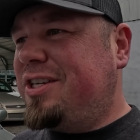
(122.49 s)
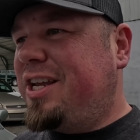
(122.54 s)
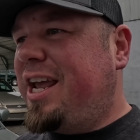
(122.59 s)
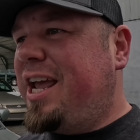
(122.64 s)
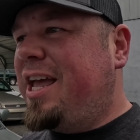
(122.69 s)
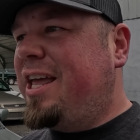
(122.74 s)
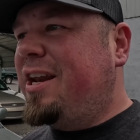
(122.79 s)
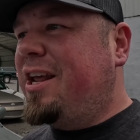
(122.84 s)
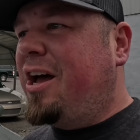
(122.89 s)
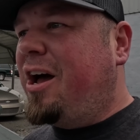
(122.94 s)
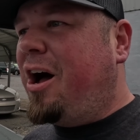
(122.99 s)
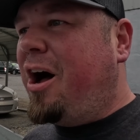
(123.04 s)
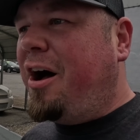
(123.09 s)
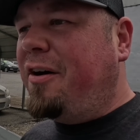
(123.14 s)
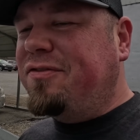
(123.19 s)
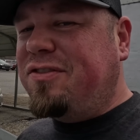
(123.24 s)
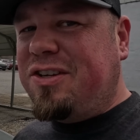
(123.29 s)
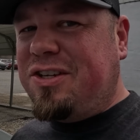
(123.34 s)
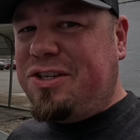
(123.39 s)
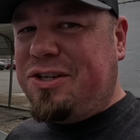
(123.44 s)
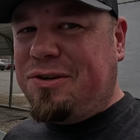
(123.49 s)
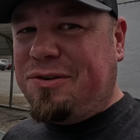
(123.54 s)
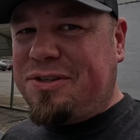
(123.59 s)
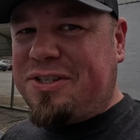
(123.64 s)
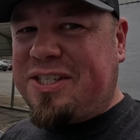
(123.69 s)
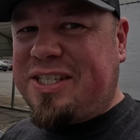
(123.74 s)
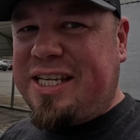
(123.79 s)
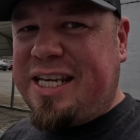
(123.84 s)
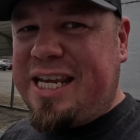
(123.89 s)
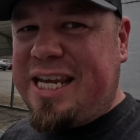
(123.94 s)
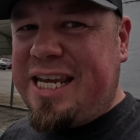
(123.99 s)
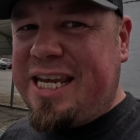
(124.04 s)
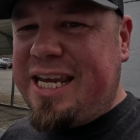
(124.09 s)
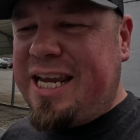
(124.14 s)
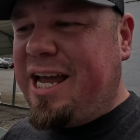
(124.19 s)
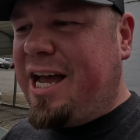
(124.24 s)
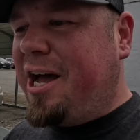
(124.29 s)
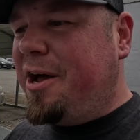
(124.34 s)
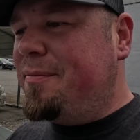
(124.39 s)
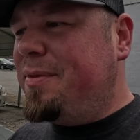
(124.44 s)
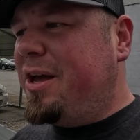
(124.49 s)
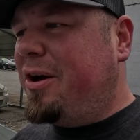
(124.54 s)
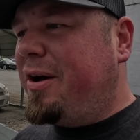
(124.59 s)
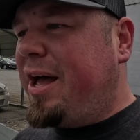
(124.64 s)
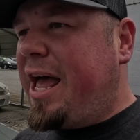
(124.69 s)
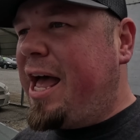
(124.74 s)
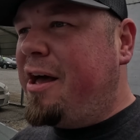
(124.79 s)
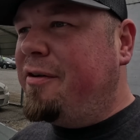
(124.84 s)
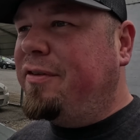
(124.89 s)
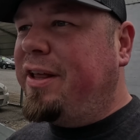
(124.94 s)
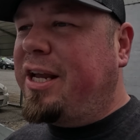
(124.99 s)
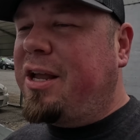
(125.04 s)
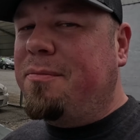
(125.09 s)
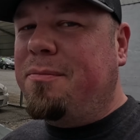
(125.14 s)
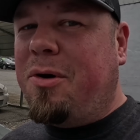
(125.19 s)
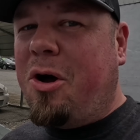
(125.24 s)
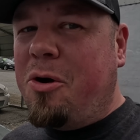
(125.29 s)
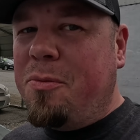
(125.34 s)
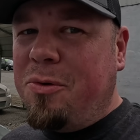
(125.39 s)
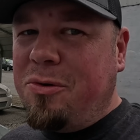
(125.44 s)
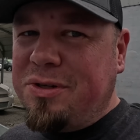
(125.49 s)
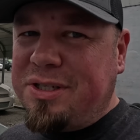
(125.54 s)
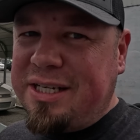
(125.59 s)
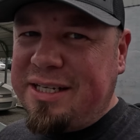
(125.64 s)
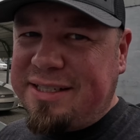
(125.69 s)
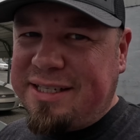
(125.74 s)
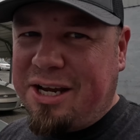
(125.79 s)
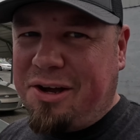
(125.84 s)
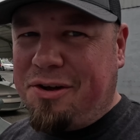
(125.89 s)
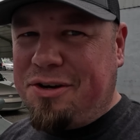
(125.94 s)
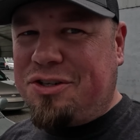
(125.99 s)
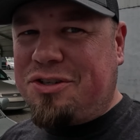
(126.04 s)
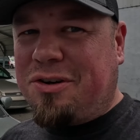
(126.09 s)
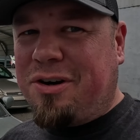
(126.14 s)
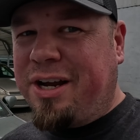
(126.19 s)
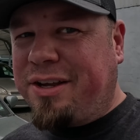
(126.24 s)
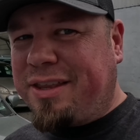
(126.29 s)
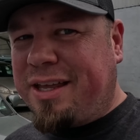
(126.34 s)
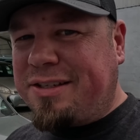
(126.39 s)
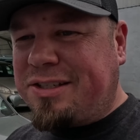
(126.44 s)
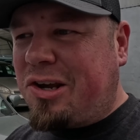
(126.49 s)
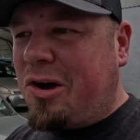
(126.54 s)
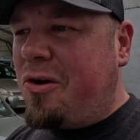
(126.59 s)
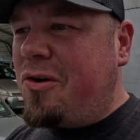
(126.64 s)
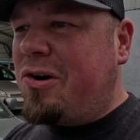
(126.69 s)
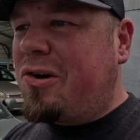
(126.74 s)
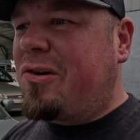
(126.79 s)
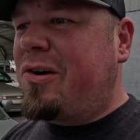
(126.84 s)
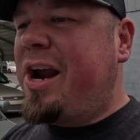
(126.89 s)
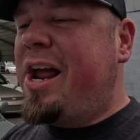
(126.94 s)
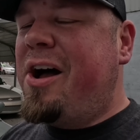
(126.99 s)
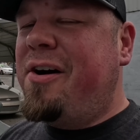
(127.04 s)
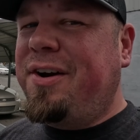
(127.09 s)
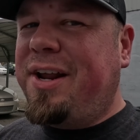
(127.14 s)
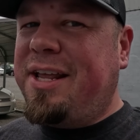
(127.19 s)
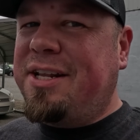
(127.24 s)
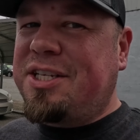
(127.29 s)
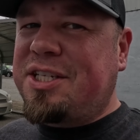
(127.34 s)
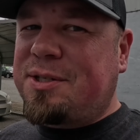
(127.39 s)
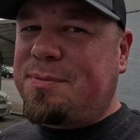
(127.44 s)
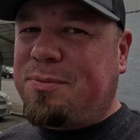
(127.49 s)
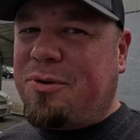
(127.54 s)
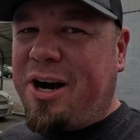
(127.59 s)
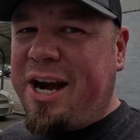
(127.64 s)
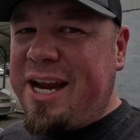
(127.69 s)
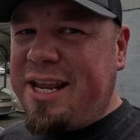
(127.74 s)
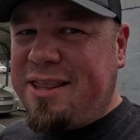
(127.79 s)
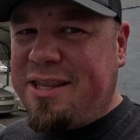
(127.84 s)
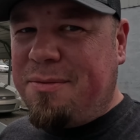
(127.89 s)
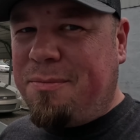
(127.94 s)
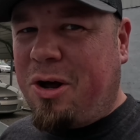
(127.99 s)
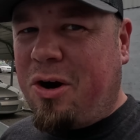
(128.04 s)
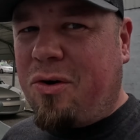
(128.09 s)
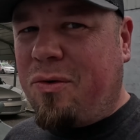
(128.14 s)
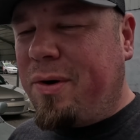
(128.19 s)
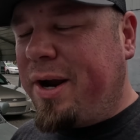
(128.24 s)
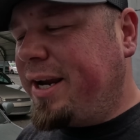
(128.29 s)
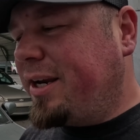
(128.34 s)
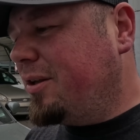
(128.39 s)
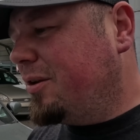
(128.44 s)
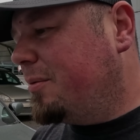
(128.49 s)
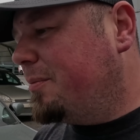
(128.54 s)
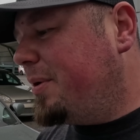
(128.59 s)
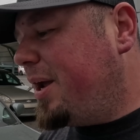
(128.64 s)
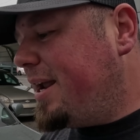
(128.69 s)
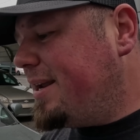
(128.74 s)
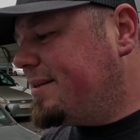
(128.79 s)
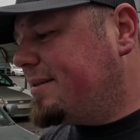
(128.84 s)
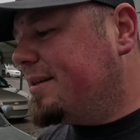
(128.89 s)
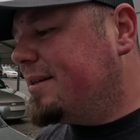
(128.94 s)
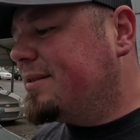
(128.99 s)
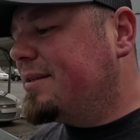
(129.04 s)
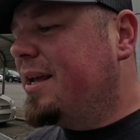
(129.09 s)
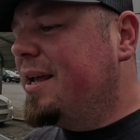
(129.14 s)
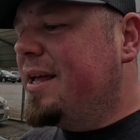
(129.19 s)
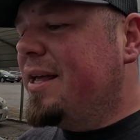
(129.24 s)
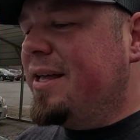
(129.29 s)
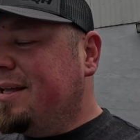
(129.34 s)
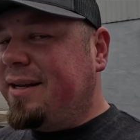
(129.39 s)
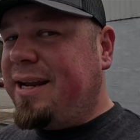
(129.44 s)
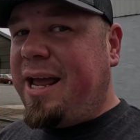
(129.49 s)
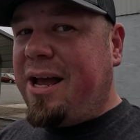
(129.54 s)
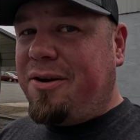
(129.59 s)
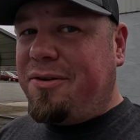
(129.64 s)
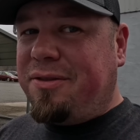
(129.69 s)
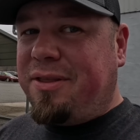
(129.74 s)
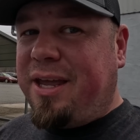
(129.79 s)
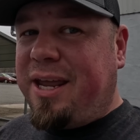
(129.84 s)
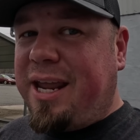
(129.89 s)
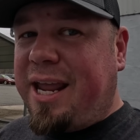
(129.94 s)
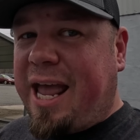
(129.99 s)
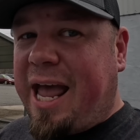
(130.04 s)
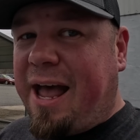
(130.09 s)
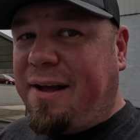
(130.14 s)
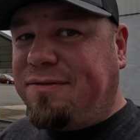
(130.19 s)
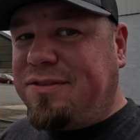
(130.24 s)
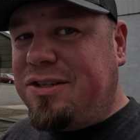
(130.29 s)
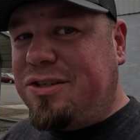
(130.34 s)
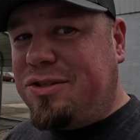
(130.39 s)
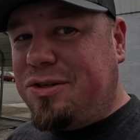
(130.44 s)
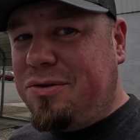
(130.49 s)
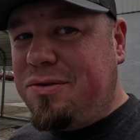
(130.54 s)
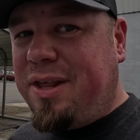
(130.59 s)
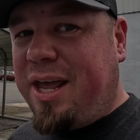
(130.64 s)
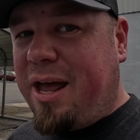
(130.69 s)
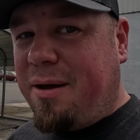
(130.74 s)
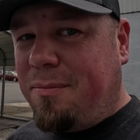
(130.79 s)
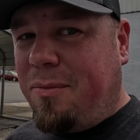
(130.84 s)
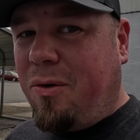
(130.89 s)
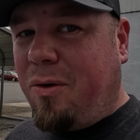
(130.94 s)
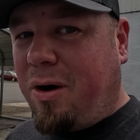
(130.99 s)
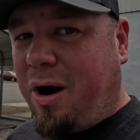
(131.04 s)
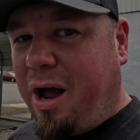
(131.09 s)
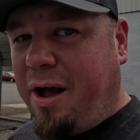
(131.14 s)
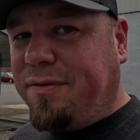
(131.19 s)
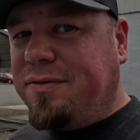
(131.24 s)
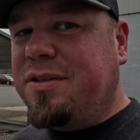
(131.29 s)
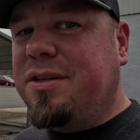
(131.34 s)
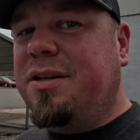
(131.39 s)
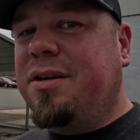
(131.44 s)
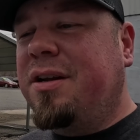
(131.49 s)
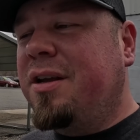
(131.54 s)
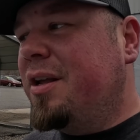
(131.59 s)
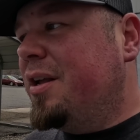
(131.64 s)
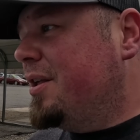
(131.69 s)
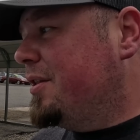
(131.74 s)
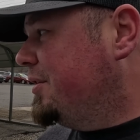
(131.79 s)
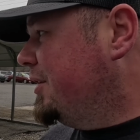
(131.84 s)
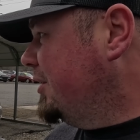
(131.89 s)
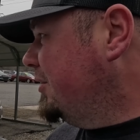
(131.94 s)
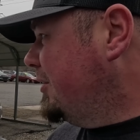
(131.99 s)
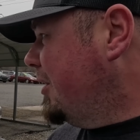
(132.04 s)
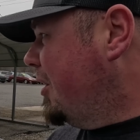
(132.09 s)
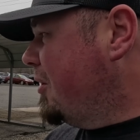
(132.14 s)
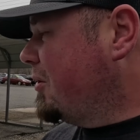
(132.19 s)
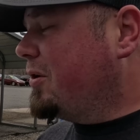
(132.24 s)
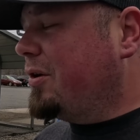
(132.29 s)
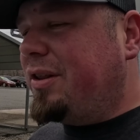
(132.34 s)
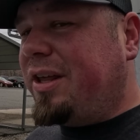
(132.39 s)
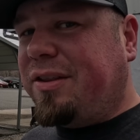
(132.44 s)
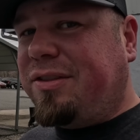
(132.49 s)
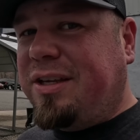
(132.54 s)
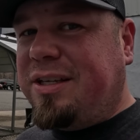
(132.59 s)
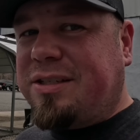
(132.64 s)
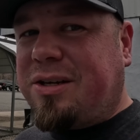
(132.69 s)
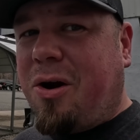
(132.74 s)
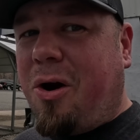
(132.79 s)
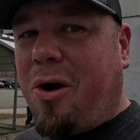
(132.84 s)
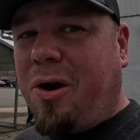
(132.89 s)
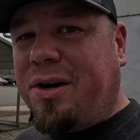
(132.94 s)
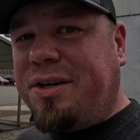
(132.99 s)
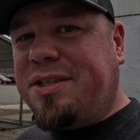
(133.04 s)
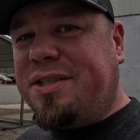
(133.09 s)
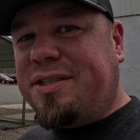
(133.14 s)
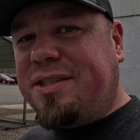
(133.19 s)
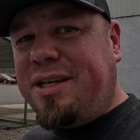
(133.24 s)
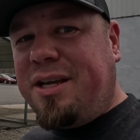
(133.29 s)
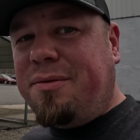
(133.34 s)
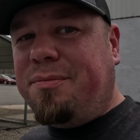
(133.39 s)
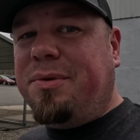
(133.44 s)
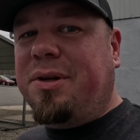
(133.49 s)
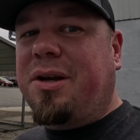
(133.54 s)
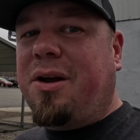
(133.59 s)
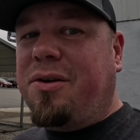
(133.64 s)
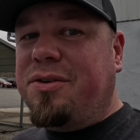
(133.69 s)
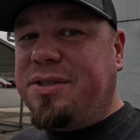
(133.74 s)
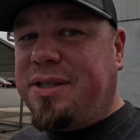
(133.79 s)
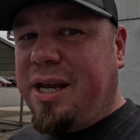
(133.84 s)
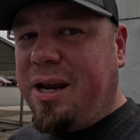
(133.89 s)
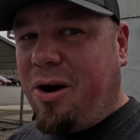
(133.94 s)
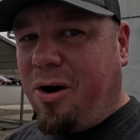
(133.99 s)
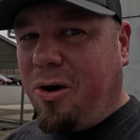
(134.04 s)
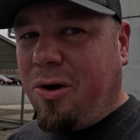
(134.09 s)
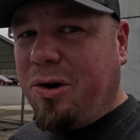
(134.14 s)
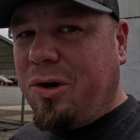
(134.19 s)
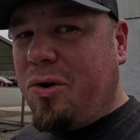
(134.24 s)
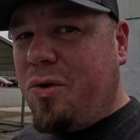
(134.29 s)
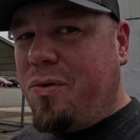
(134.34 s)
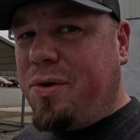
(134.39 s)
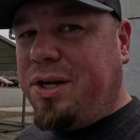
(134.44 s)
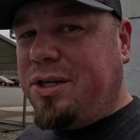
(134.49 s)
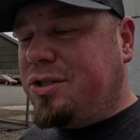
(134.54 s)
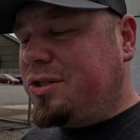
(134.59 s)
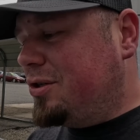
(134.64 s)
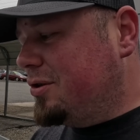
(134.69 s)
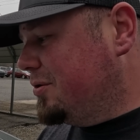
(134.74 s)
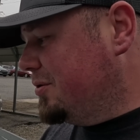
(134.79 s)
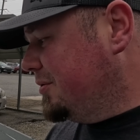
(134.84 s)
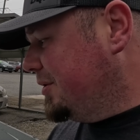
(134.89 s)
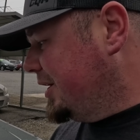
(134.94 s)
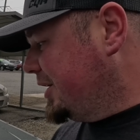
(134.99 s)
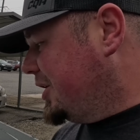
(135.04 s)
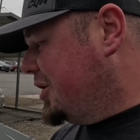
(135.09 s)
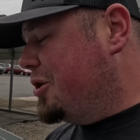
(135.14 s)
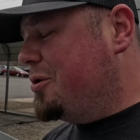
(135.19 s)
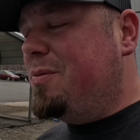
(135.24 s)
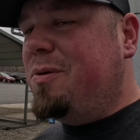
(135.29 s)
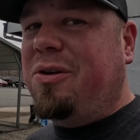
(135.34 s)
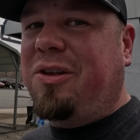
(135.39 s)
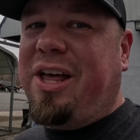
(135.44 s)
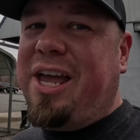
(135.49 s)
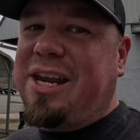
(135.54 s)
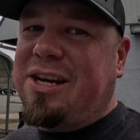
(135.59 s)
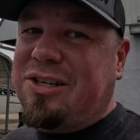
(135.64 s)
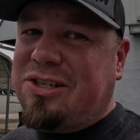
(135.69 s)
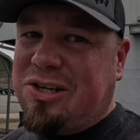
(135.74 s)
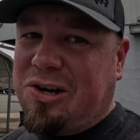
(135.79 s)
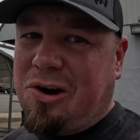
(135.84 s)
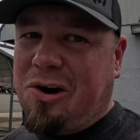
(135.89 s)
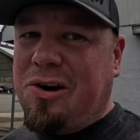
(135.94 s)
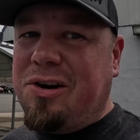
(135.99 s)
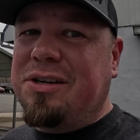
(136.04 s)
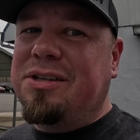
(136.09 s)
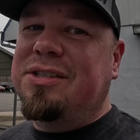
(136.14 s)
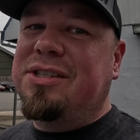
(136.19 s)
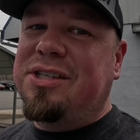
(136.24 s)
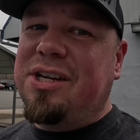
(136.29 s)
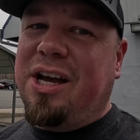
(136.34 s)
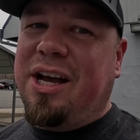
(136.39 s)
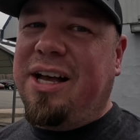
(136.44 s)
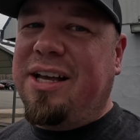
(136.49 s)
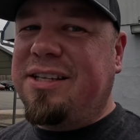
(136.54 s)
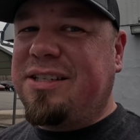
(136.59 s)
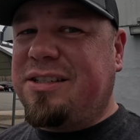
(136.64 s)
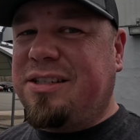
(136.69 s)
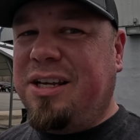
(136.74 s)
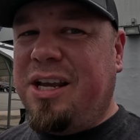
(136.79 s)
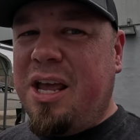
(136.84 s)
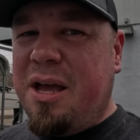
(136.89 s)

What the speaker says: and often you'll see they'll have like a mobile detailing truck that's going around and spraying them on a regular basis. Now, they have to do that more often the longer that these cars sit, because they are going to accumulate dirt, dust.